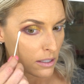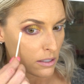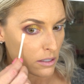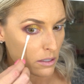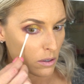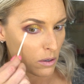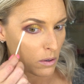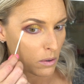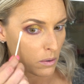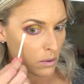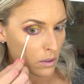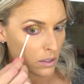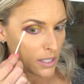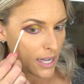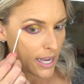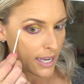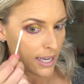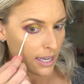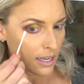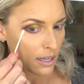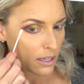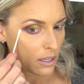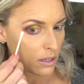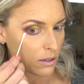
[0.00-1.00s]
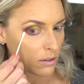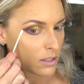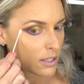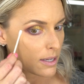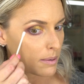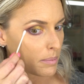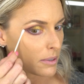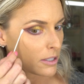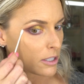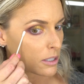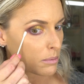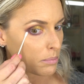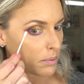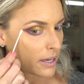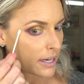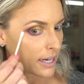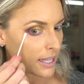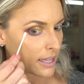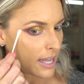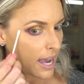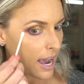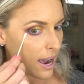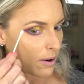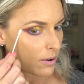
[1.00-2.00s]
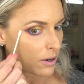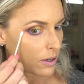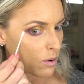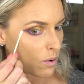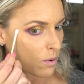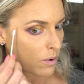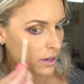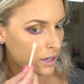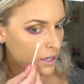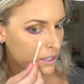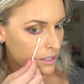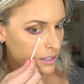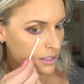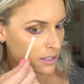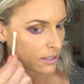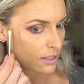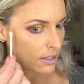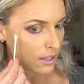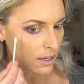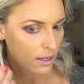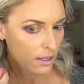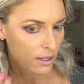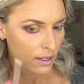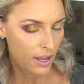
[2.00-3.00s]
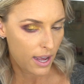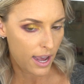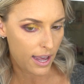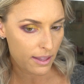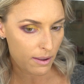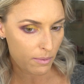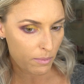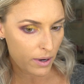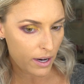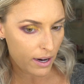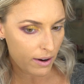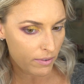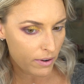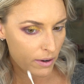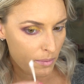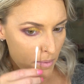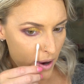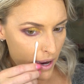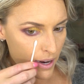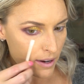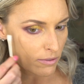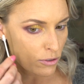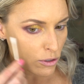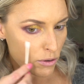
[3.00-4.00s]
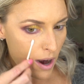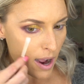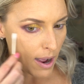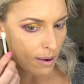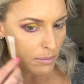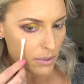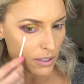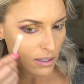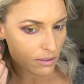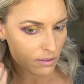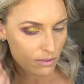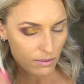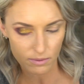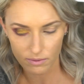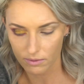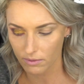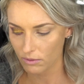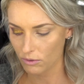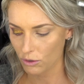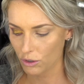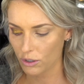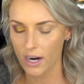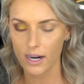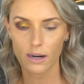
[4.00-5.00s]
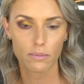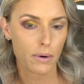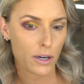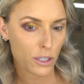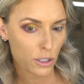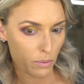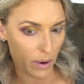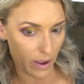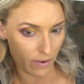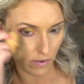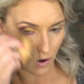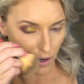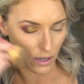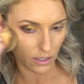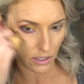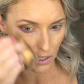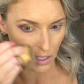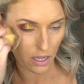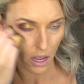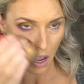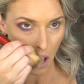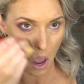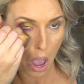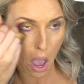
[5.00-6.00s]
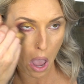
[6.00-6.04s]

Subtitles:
So taking a Q-tip and just blending the outer corners, and then whatever might have dropped, try to brush away first.